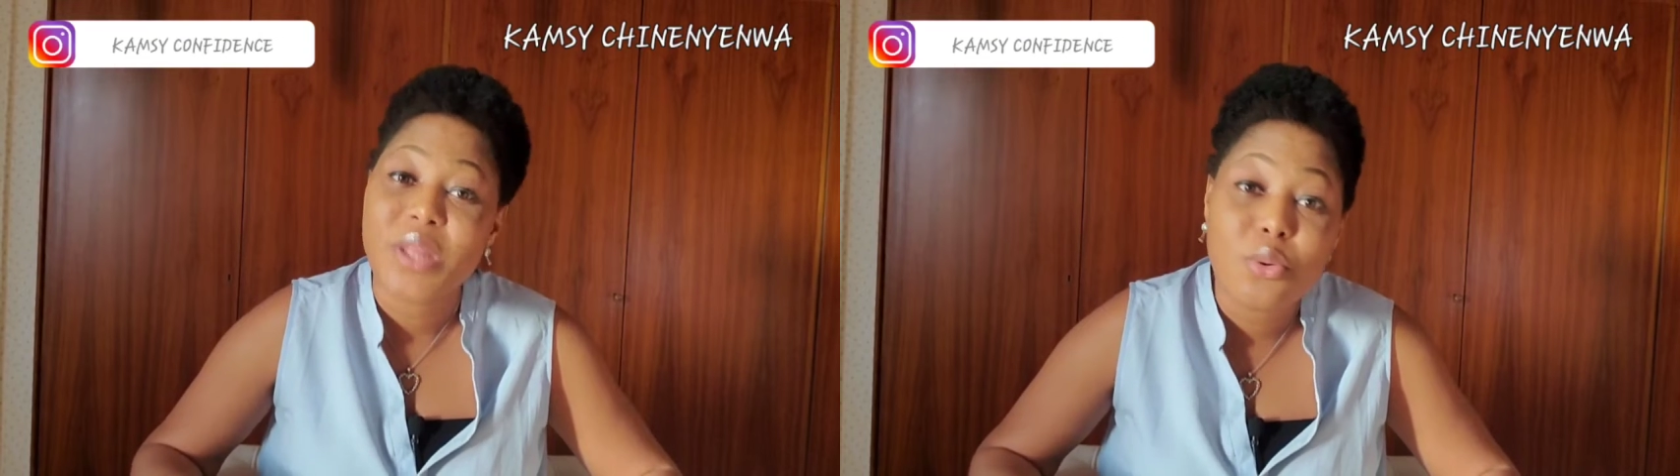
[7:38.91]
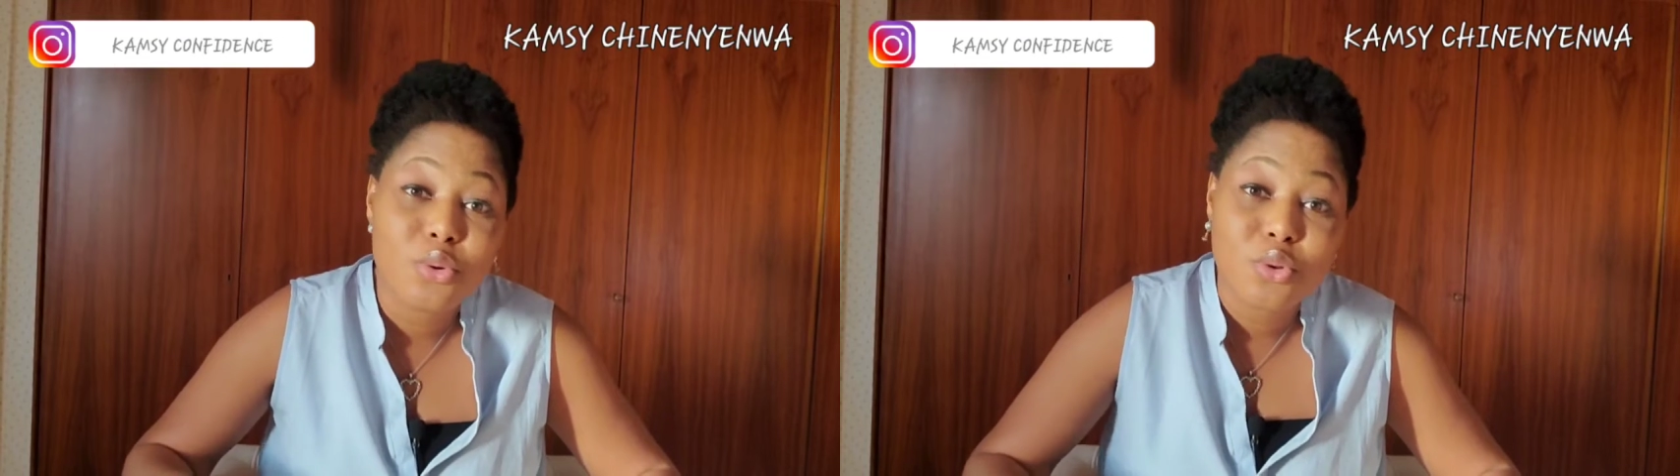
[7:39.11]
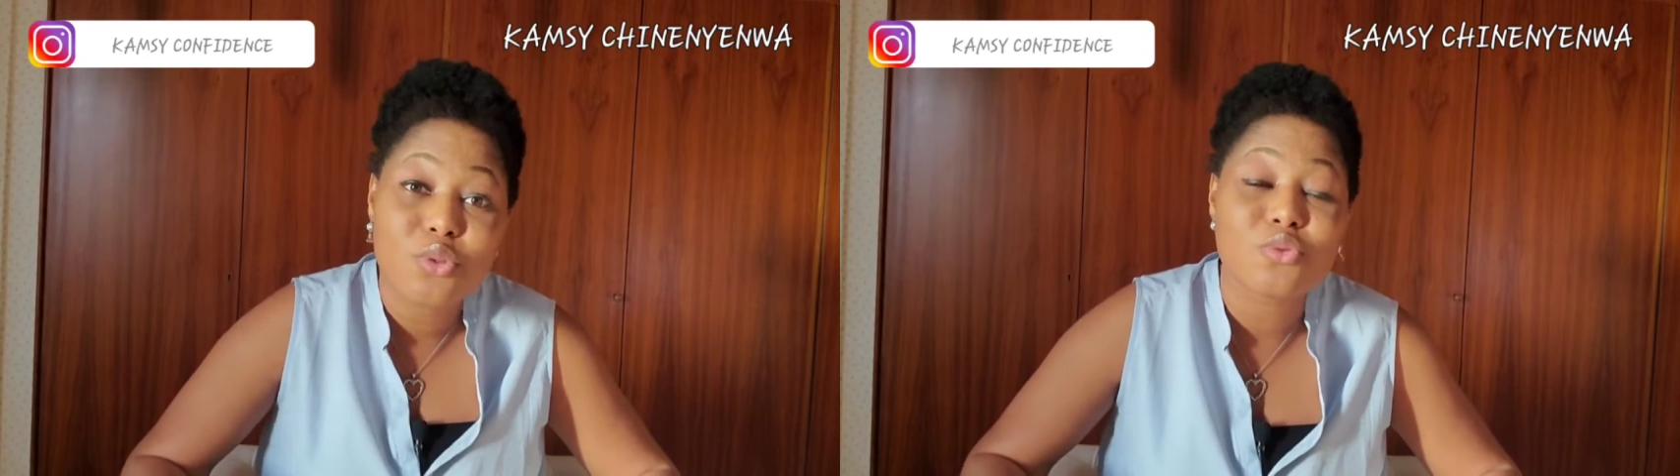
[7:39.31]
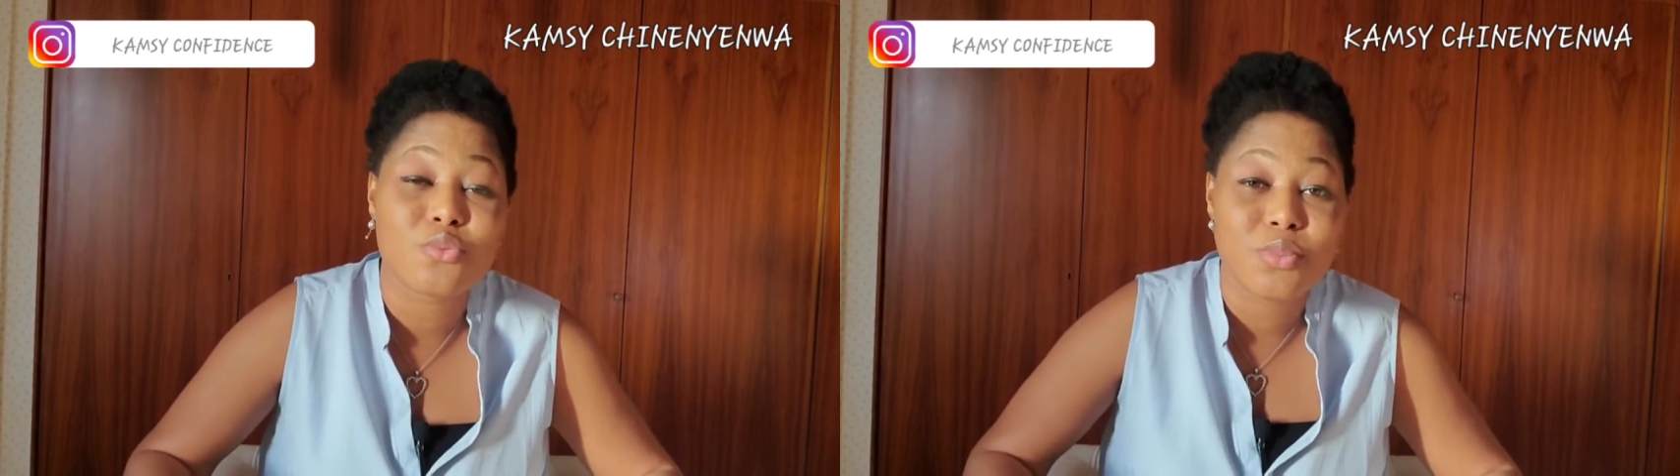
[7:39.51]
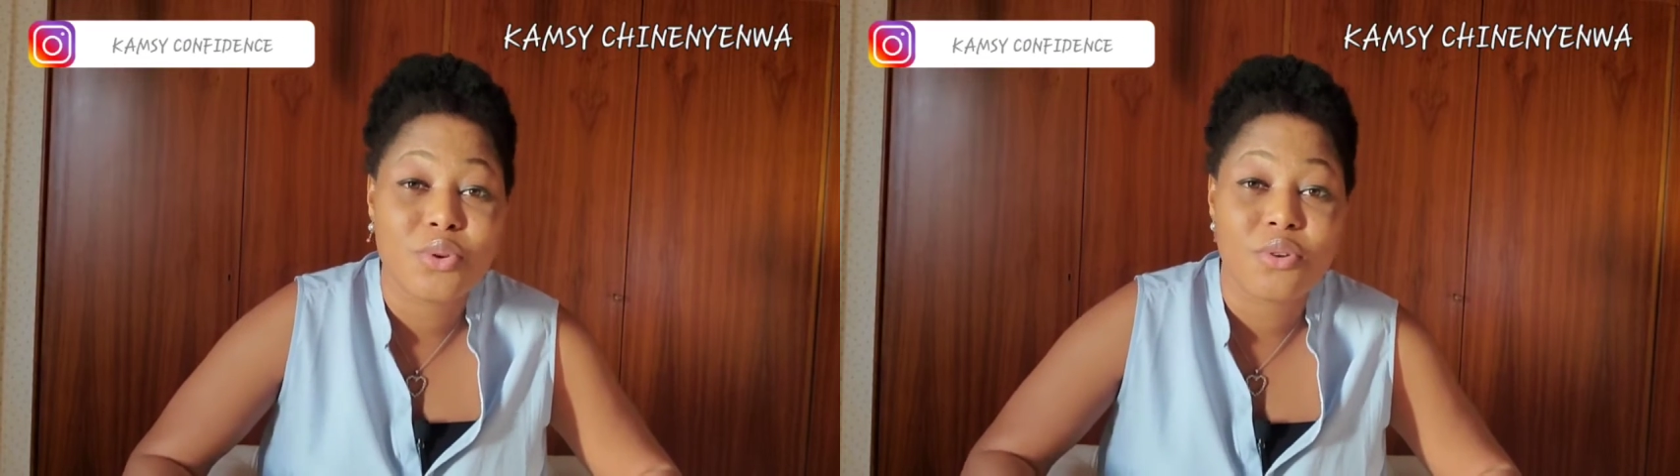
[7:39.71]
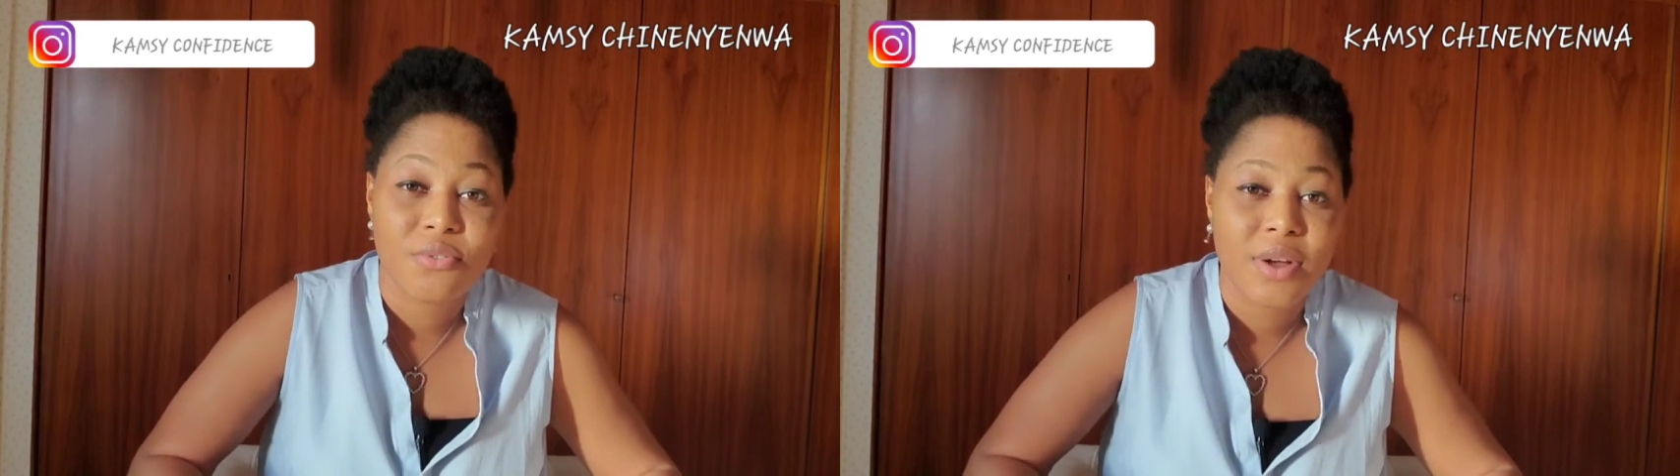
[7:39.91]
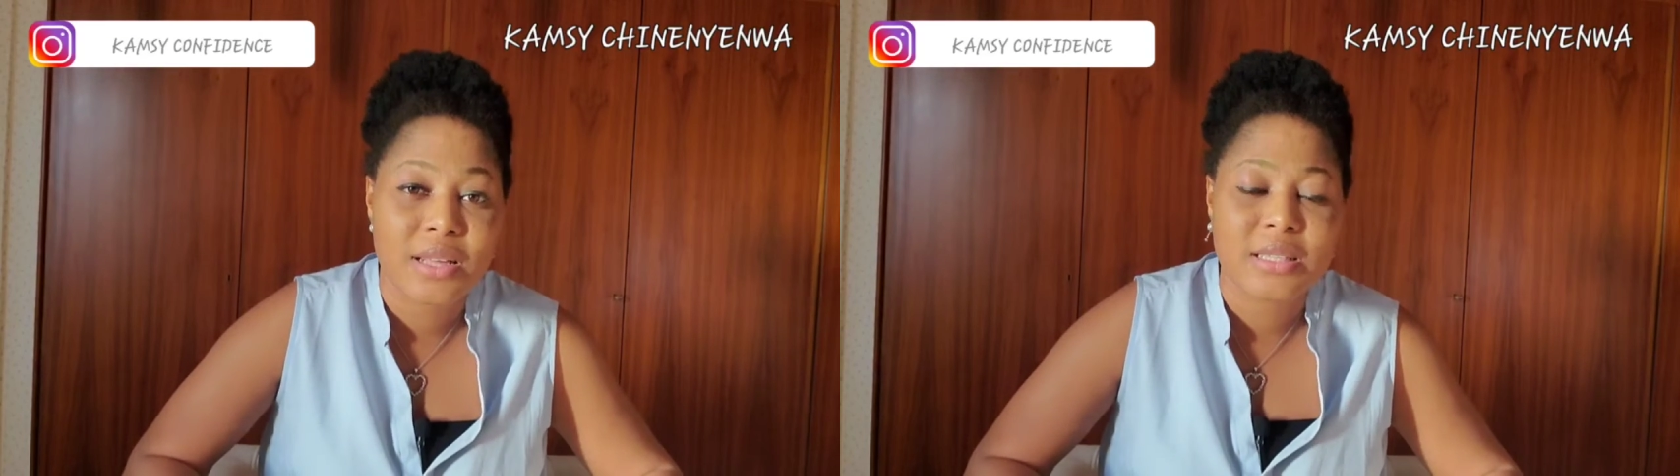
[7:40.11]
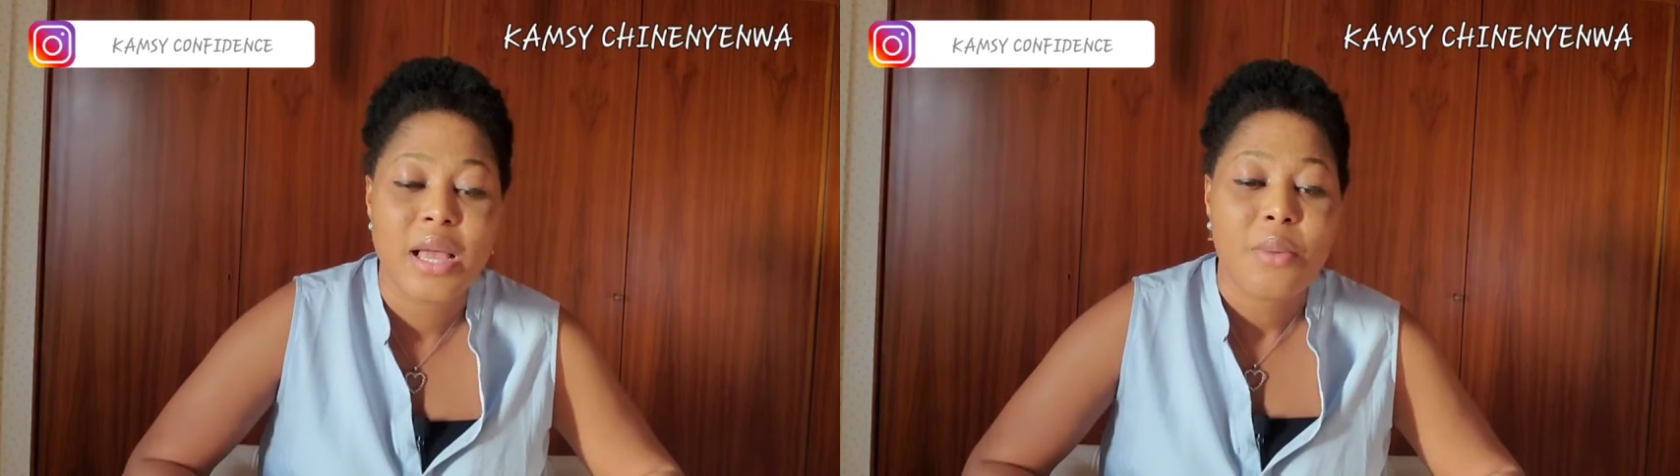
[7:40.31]
they will turn to be your
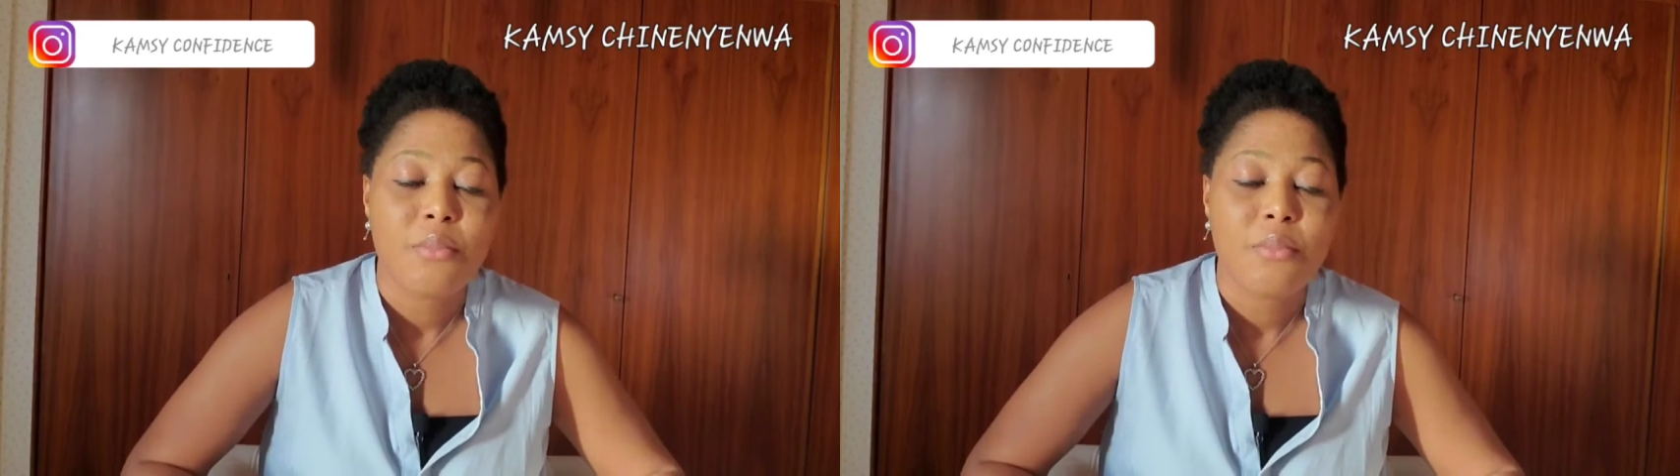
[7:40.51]
fans.